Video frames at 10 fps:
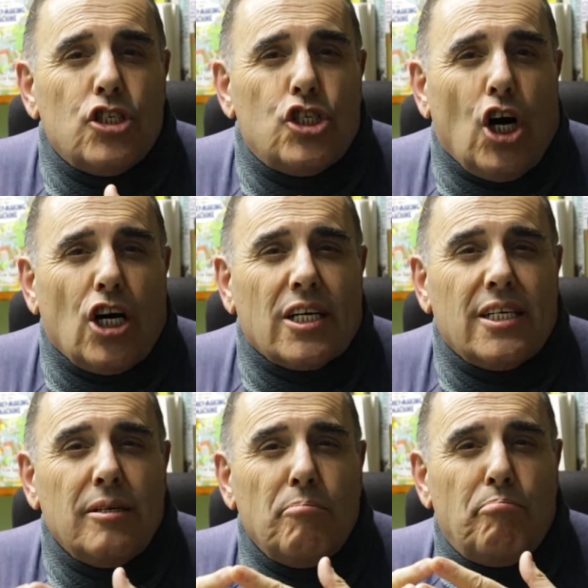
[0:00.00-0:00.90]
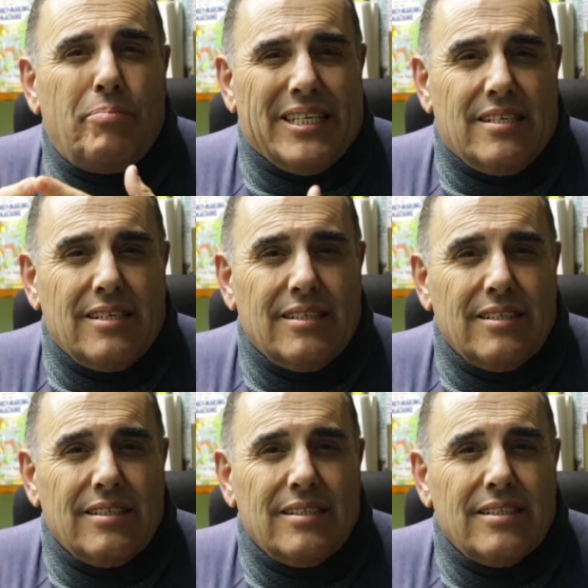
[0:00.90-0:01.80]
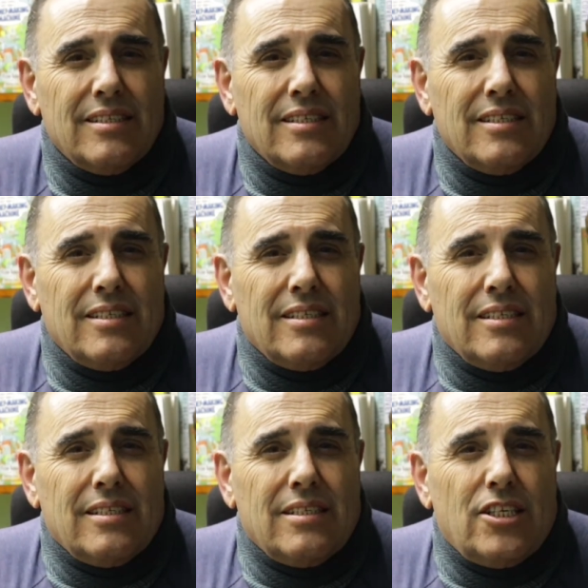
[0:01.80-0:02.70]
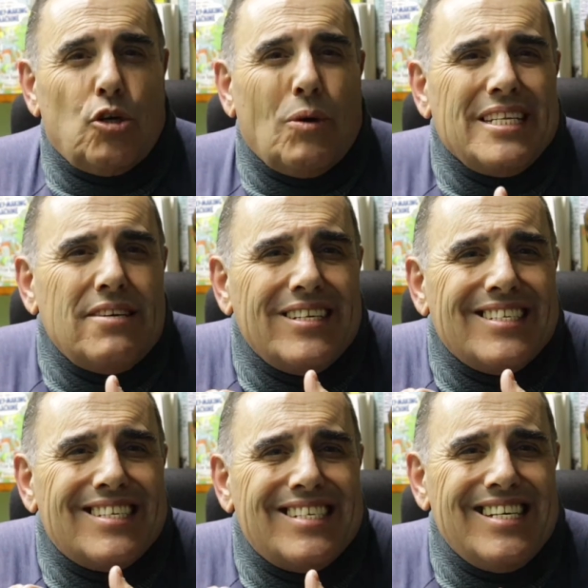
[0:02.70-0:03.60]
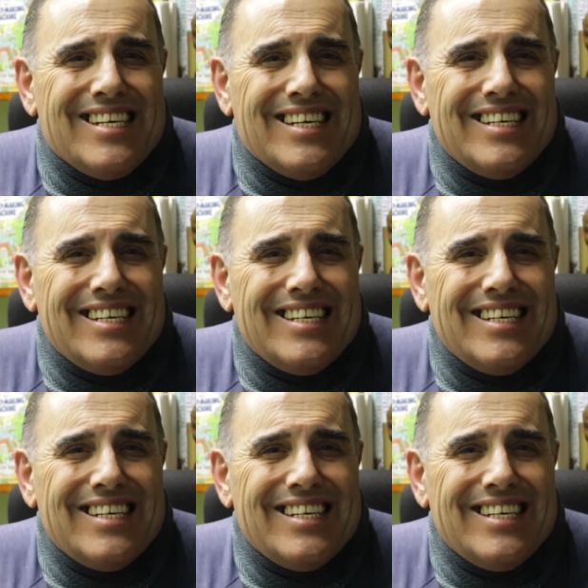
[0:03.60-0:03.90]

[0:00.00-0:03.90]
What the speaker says: dark pit. You won't even see